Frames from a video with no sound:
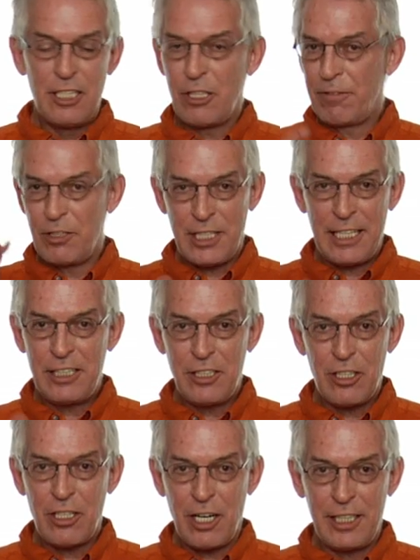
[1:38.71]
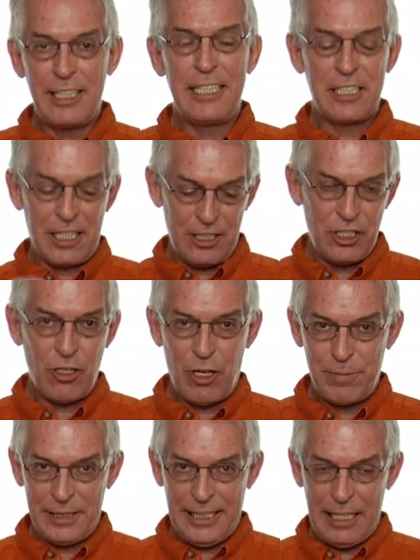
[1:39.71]
So if there's any dirt on it, it's going to show
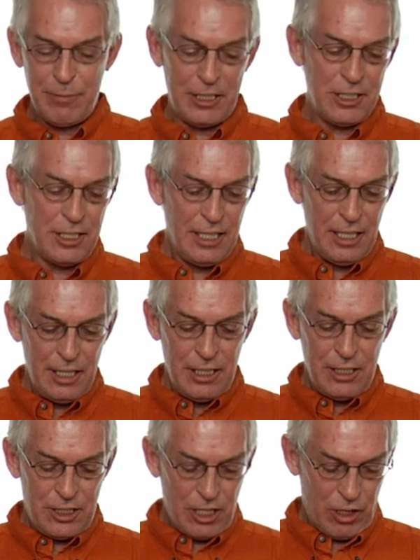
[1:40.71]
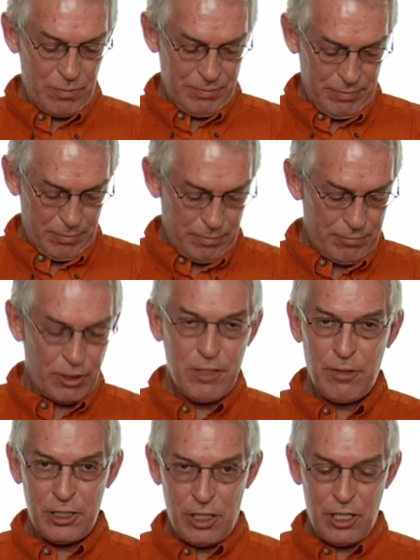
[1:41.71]
up in the image. So
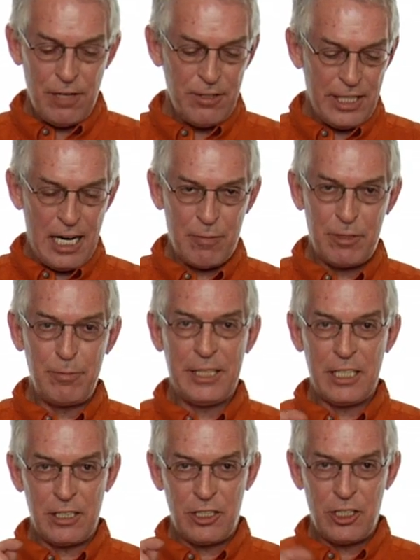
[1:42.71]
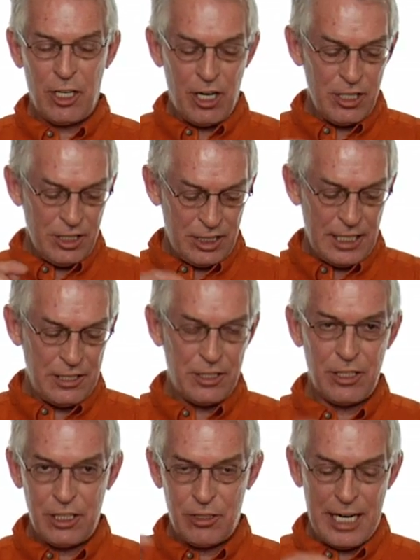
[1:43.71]
first of all, turn off your camera, because a charged
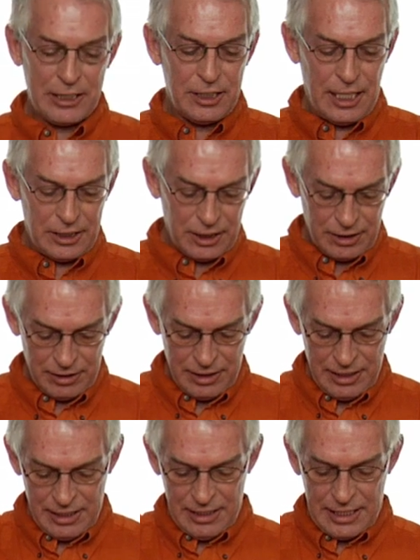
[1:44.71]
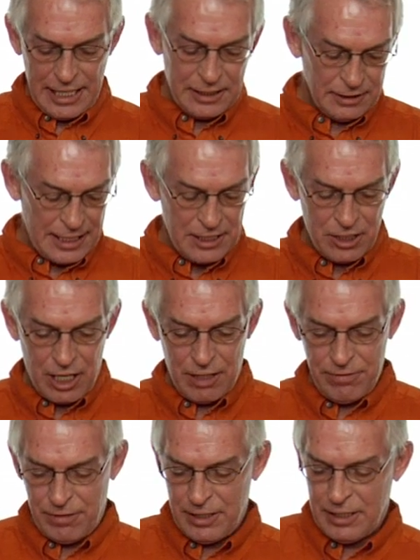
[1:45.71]
sensor attracts dust. Take the lens off.